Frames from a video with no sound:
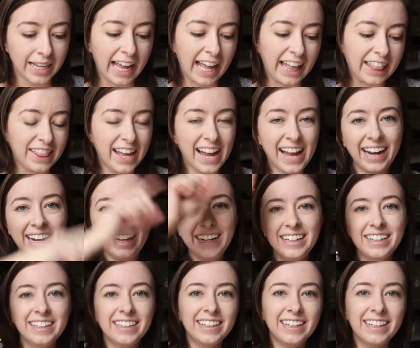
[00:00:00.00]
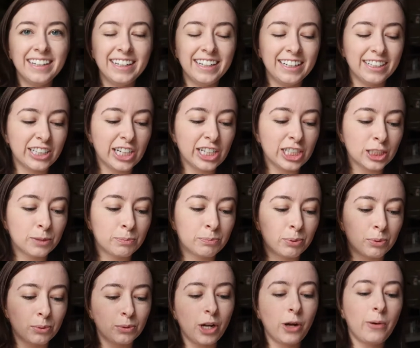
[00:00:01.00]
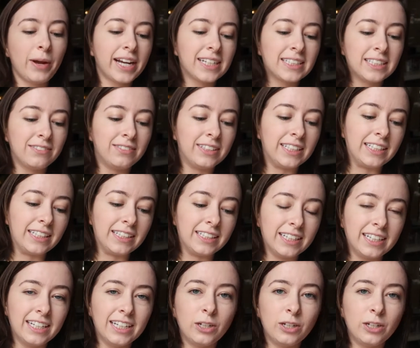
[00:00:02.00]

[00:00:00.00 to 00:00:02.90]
And then there's proactivity,